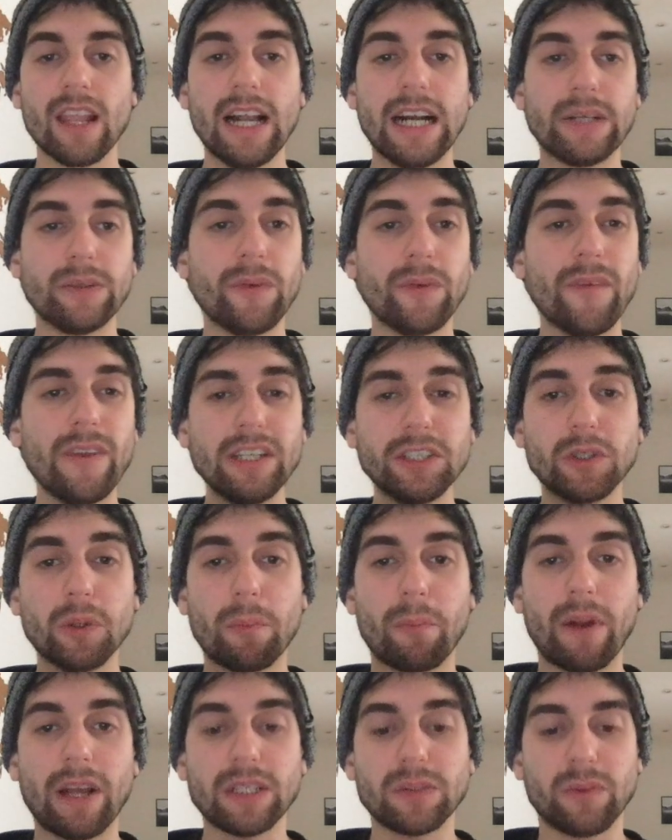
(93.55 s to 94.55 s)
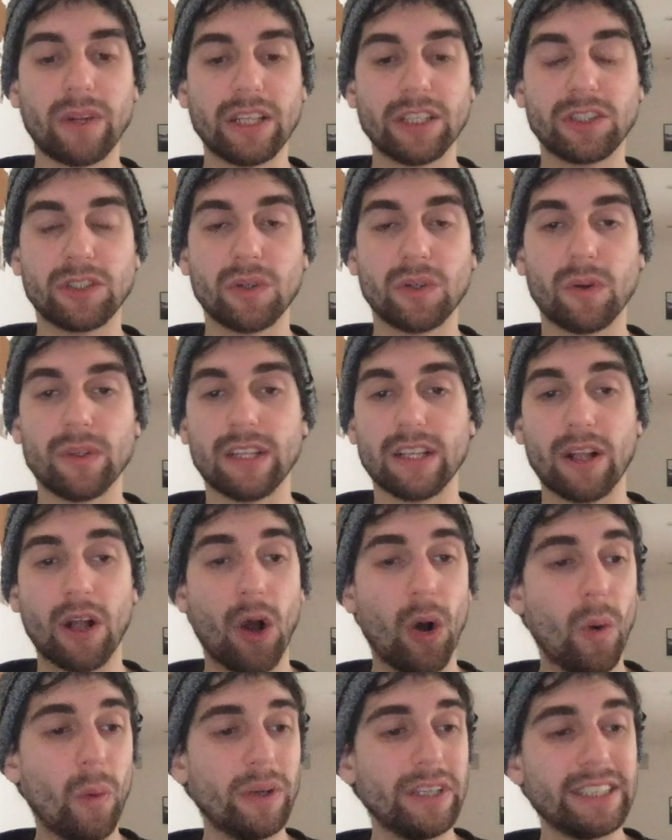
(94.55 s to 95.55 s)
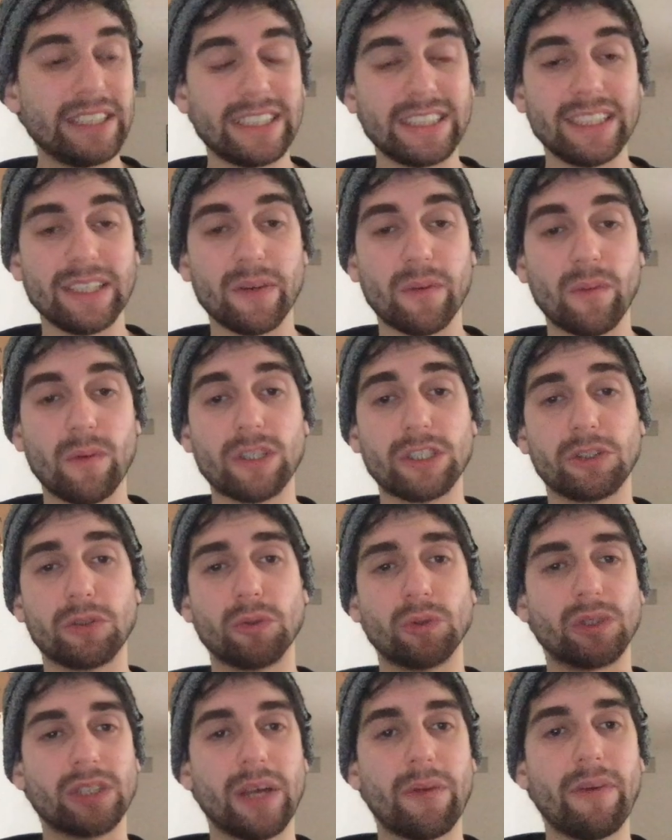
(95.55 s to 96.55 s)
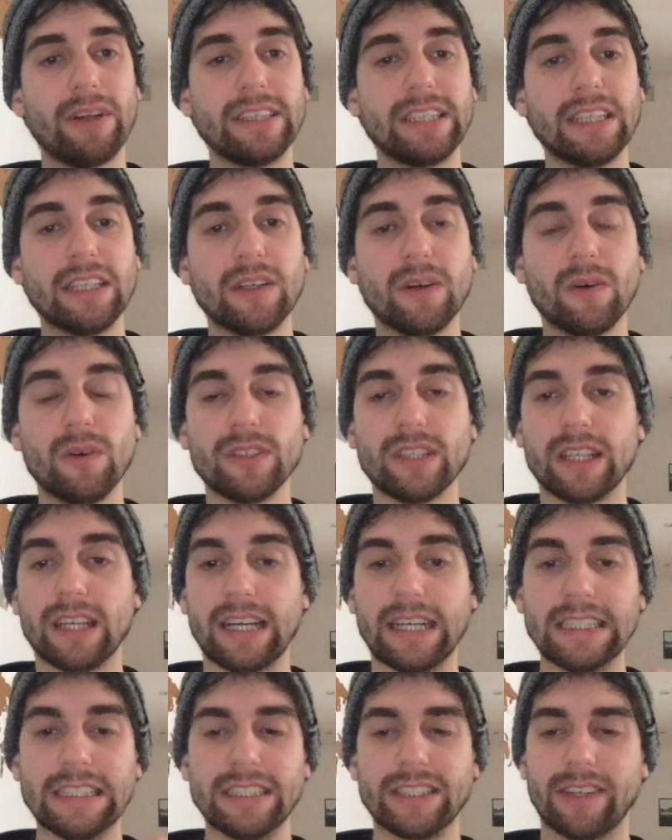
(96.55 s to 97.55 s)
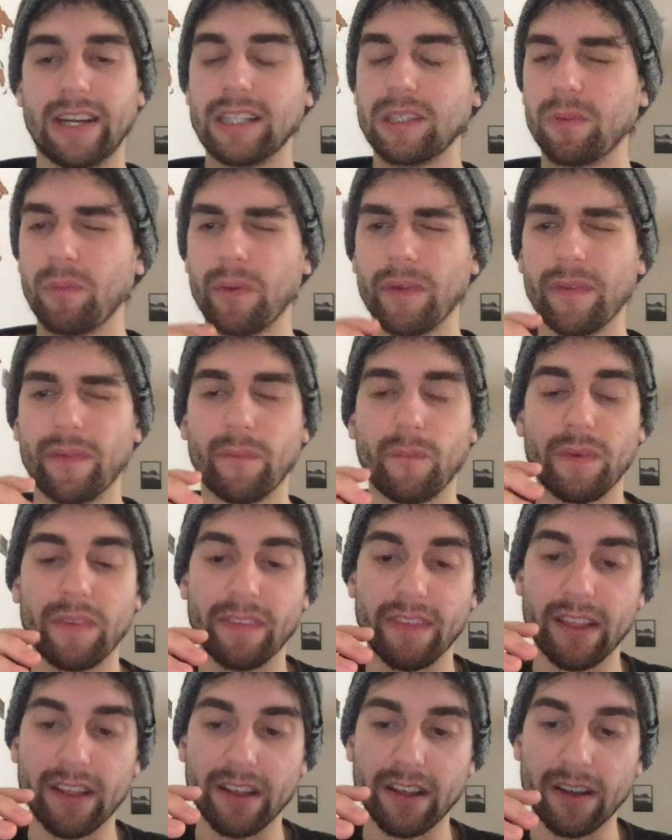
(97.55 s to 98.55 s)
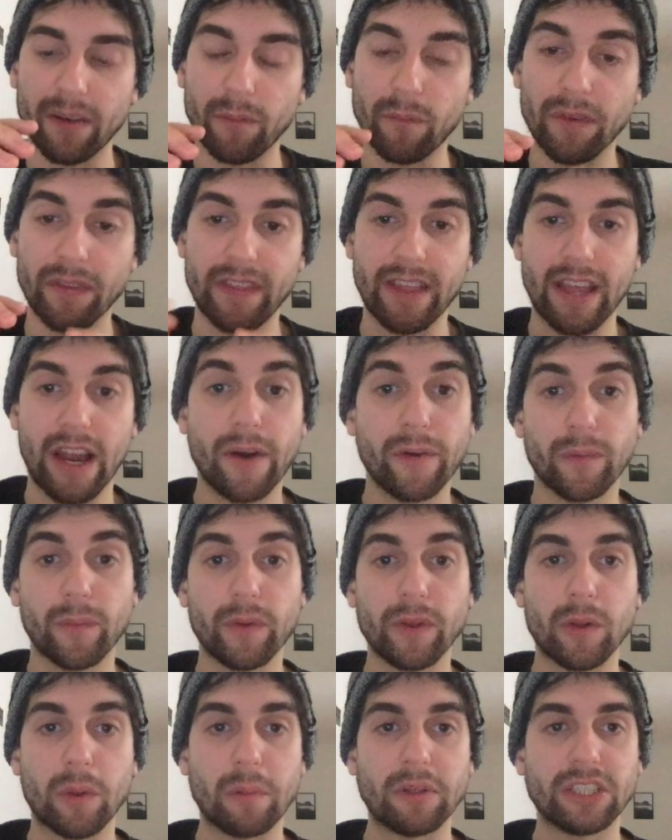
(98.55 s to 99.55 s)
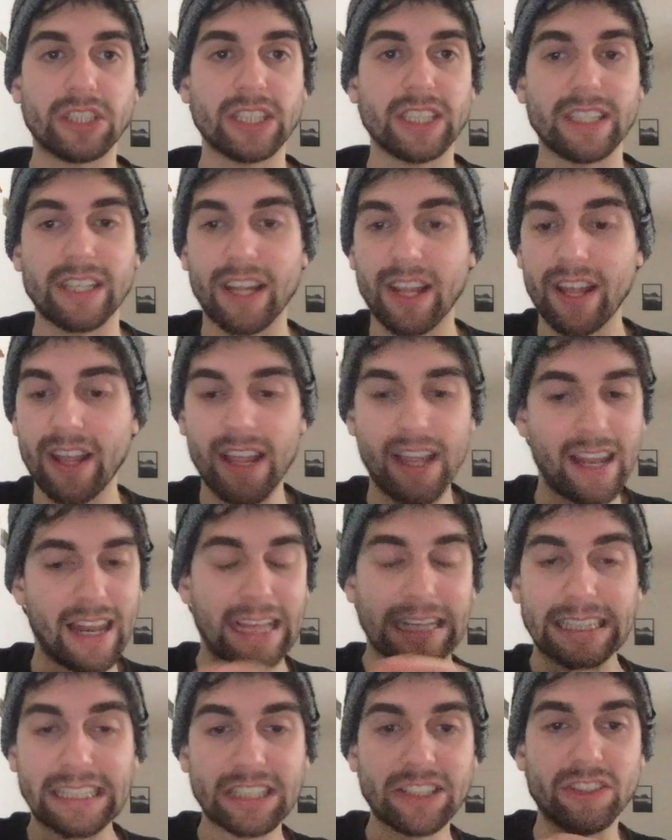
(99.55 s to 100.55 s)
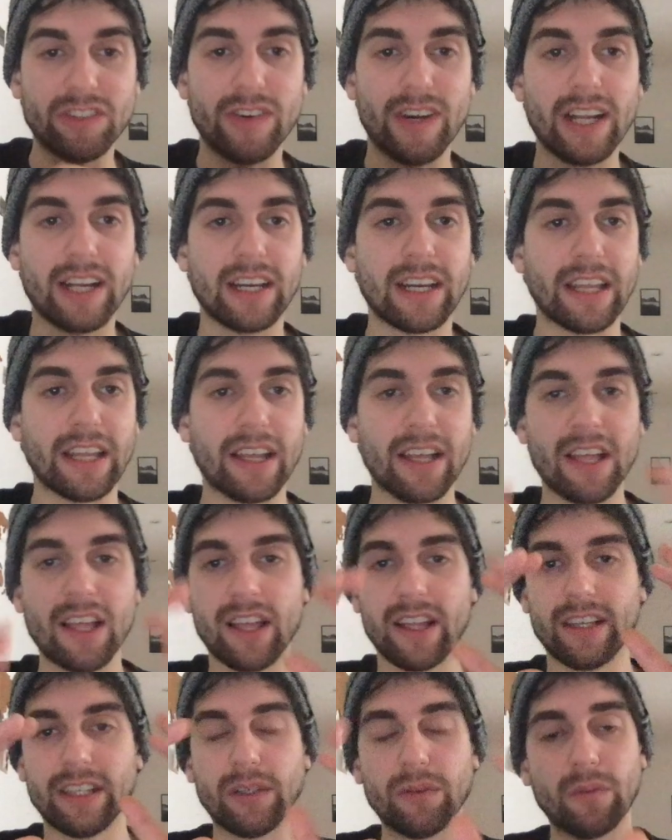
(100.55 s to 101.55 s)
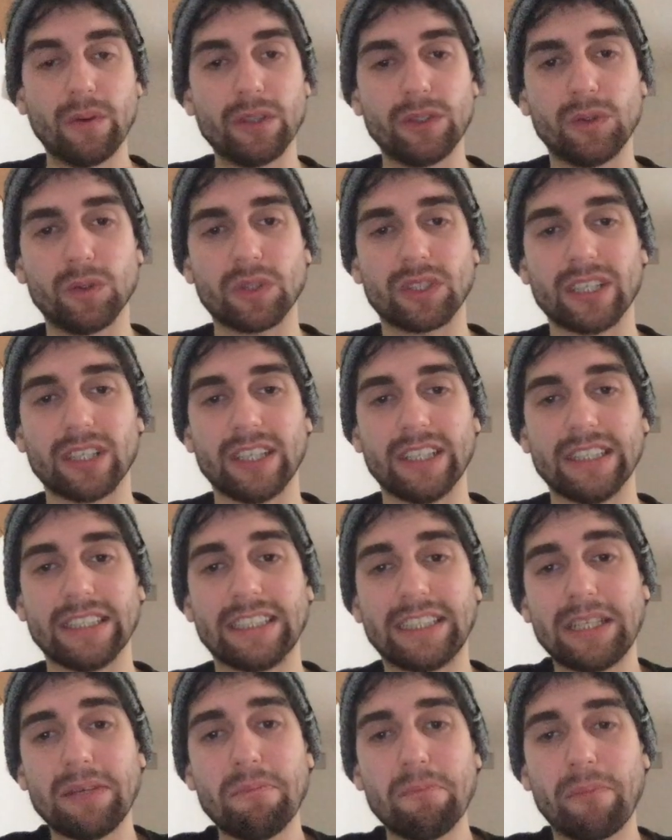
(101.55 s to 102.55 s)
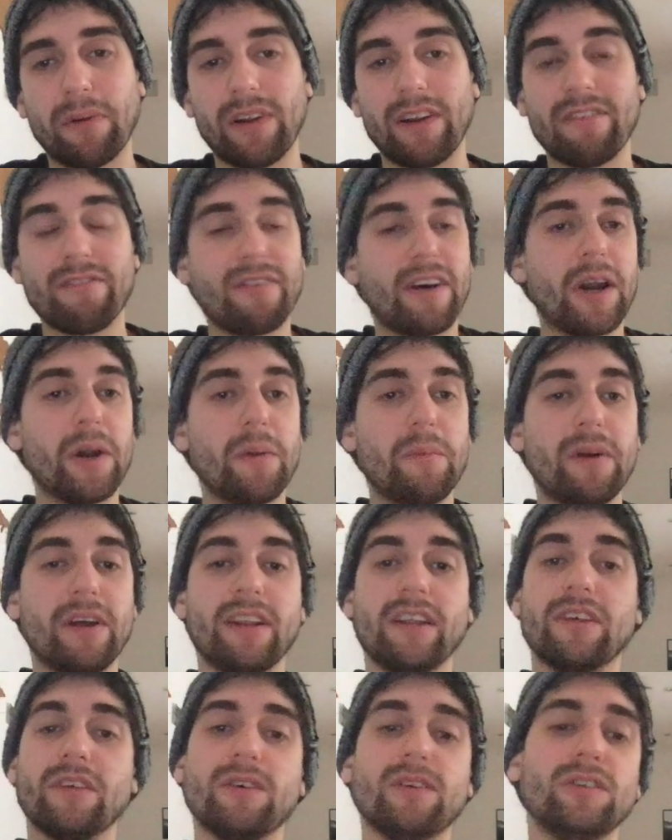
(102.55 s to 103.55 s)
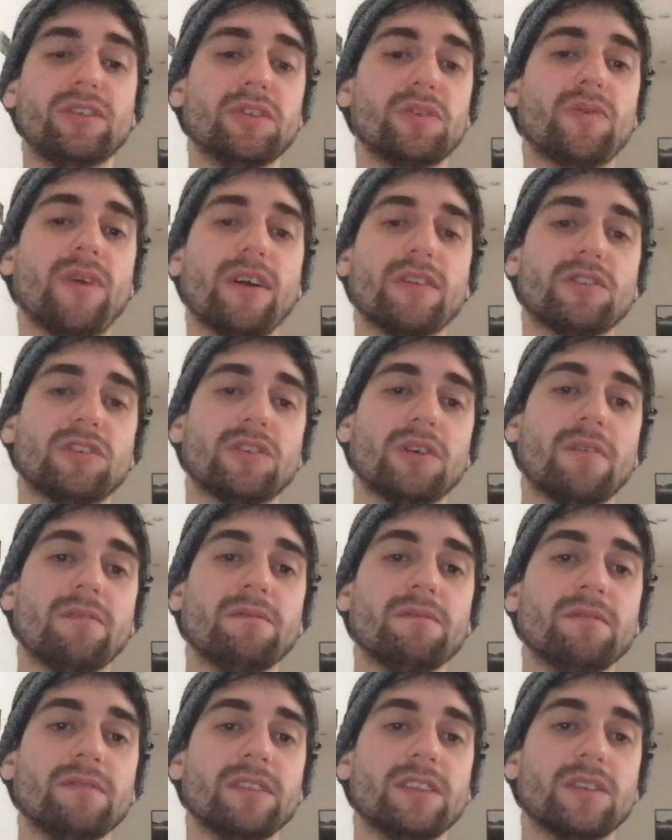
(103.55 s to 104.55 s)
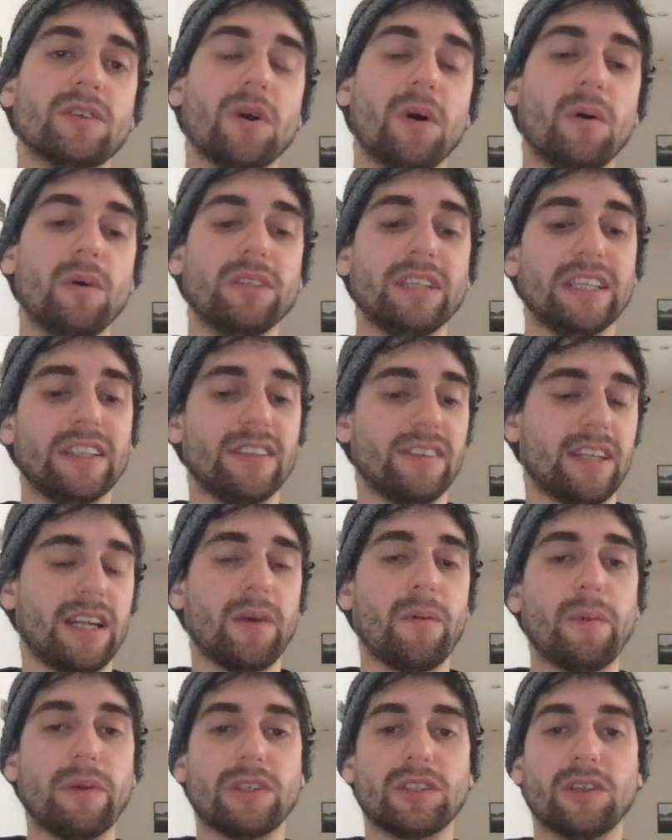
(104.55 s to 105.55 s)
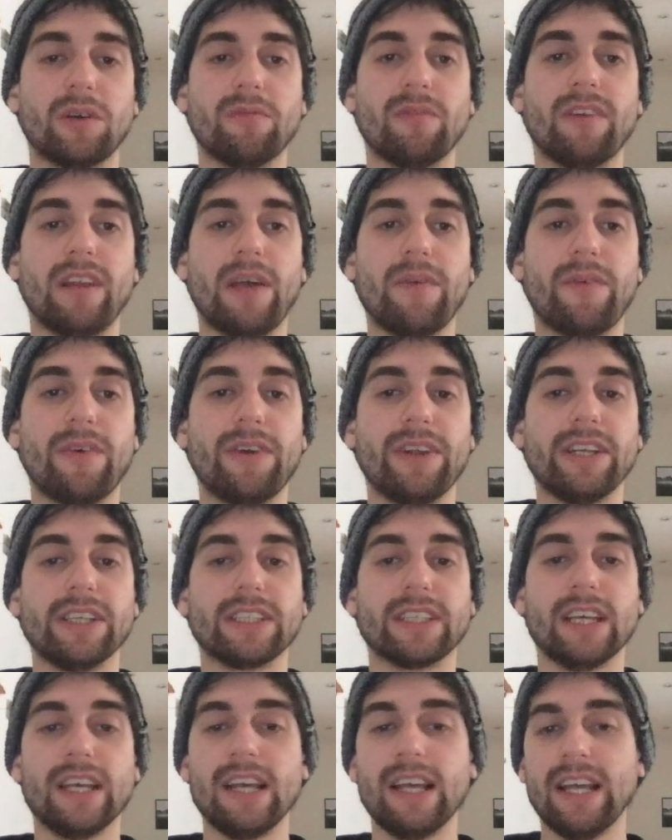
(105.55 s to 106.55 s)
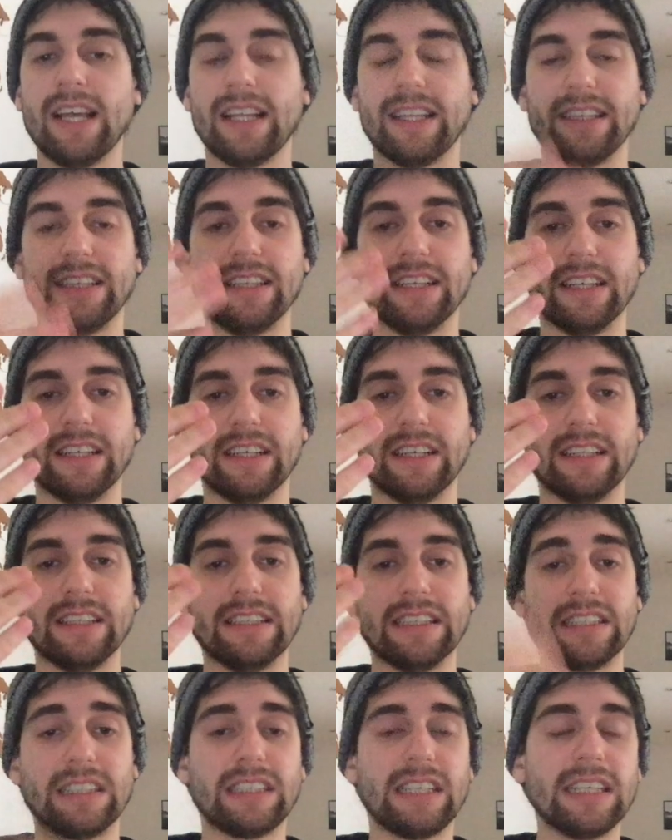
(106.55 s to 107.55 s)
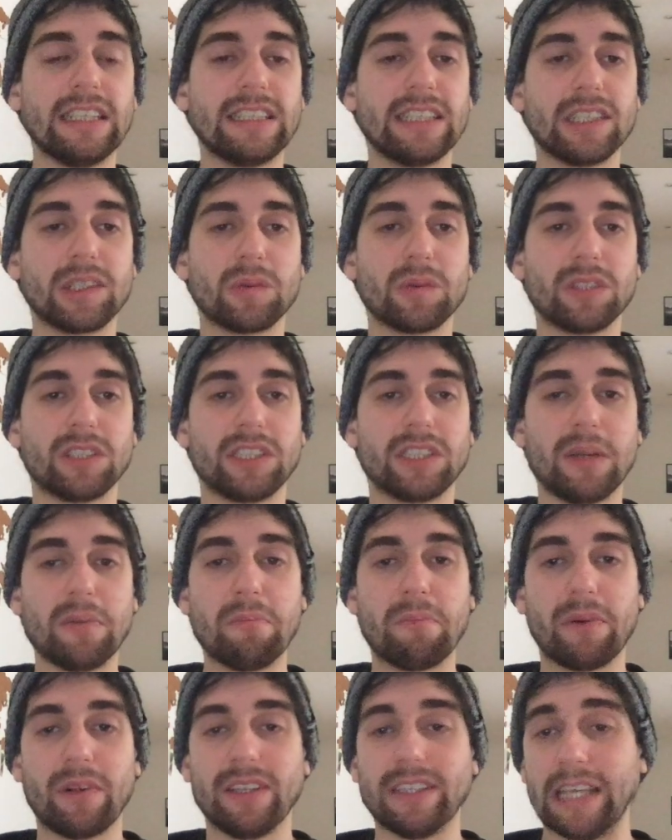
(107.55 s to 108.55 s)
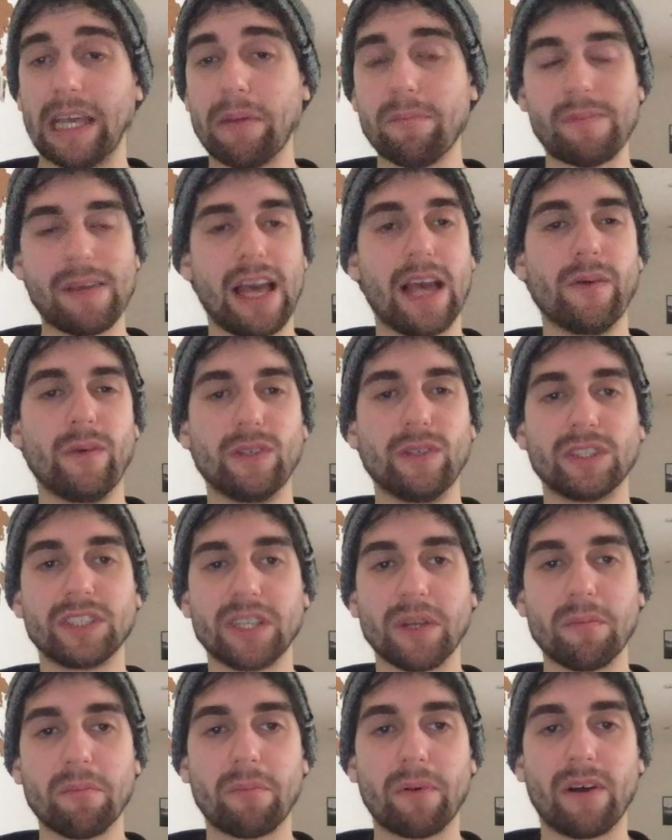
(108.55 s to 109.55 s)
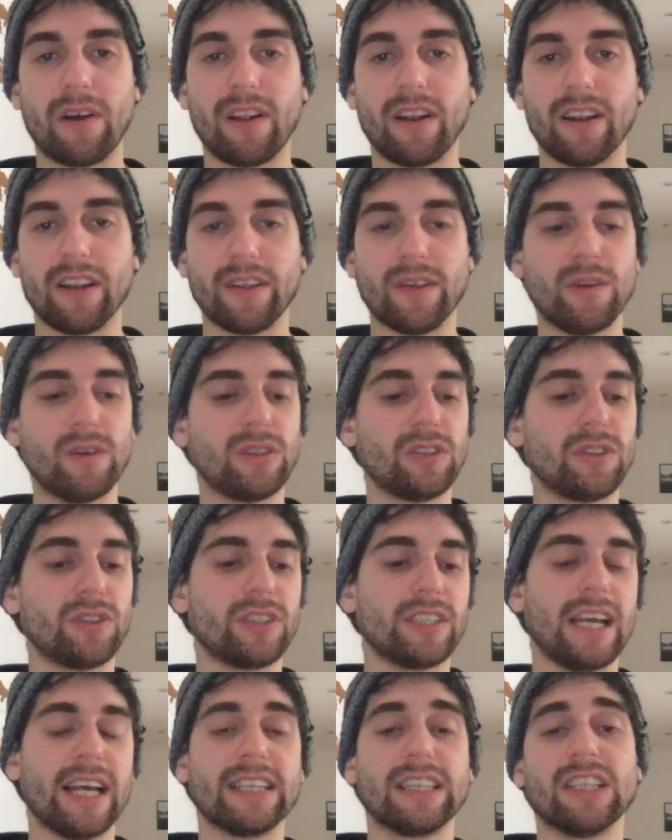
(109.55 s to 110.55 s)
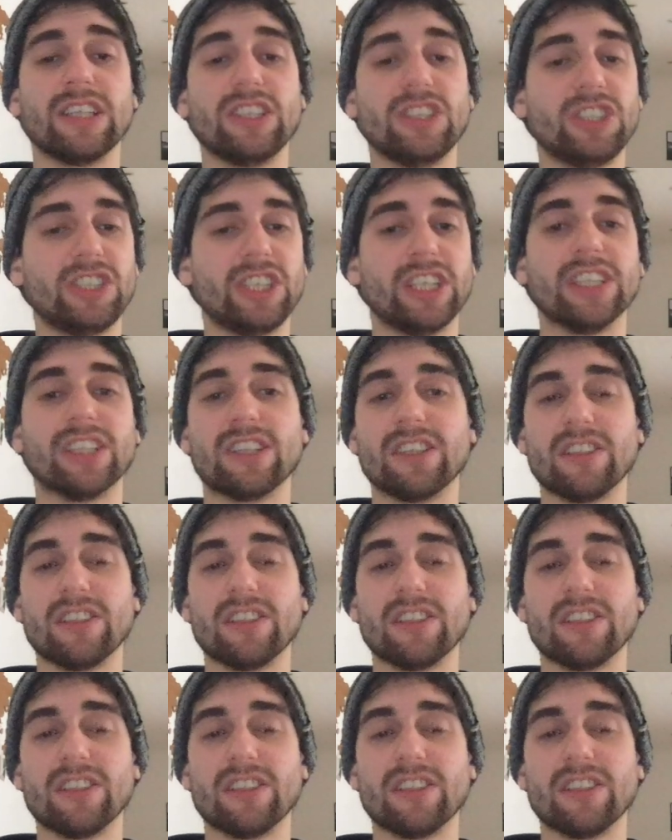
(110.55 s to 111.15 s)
I was really surprised when I saw that how easy it was to start writing code and interact with the Arduino machine, like, directly. It was just a simple environment. You just wrote some code, interact with some libraries. The syntax was simple, the API was simple. You just get shit